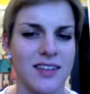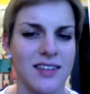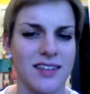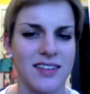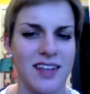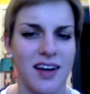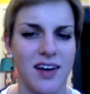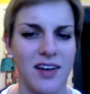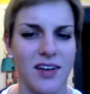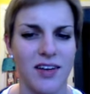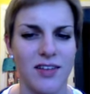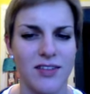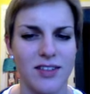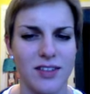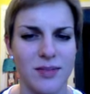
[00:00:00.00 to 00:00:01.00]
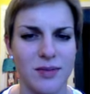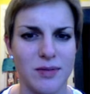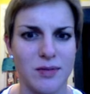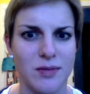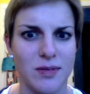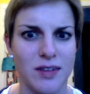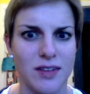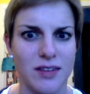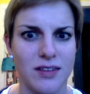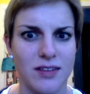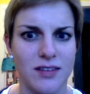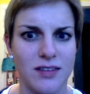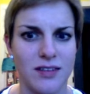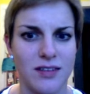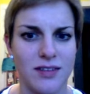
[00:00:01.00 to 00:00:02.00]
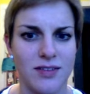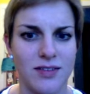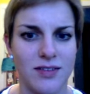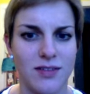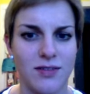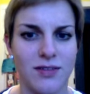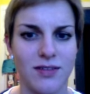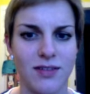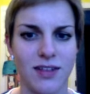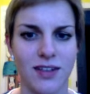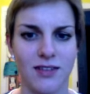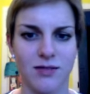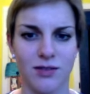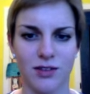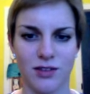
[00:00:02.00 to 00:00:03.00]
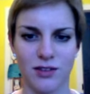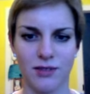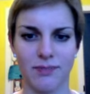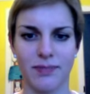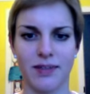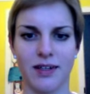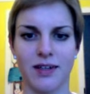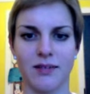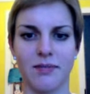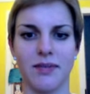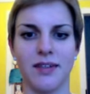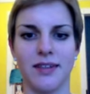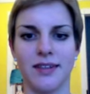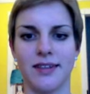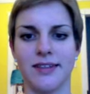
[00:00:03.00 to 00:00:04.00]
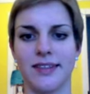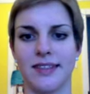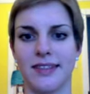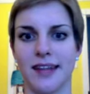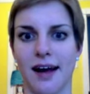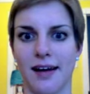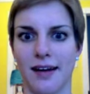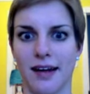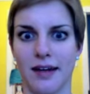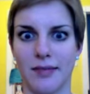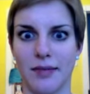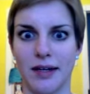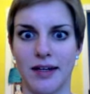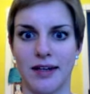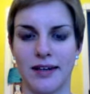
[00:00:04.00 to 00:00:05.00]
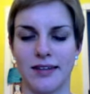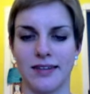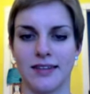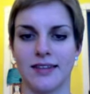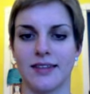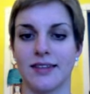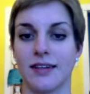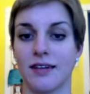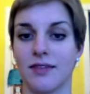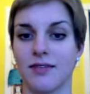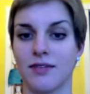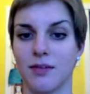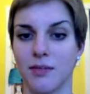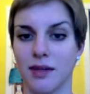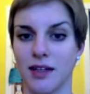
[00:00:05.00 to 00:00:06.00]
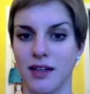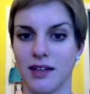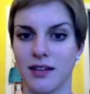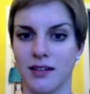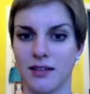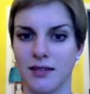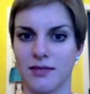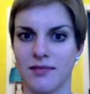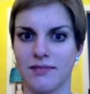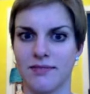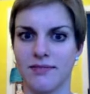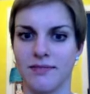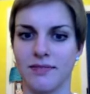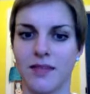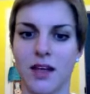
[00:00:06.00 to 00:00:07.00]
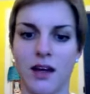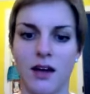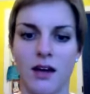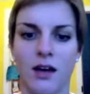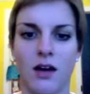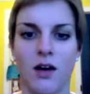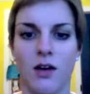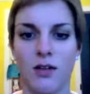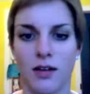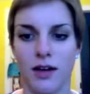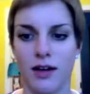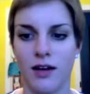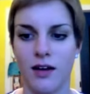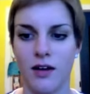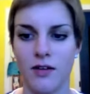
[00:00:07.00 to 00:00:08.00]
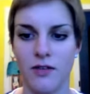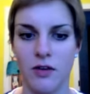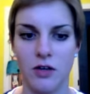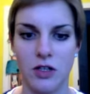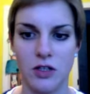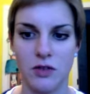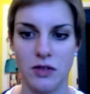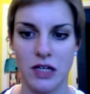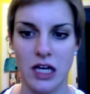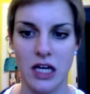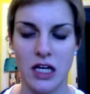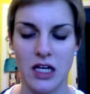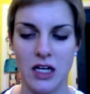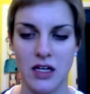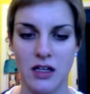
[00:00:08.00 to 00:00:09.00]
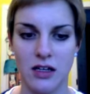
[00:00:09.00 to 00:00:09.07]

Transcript: Cause I don't know, it would just be weird if you like were creeping on me and stalking me and stuff. It'd be like, hmm. Hold on, phone is ringing.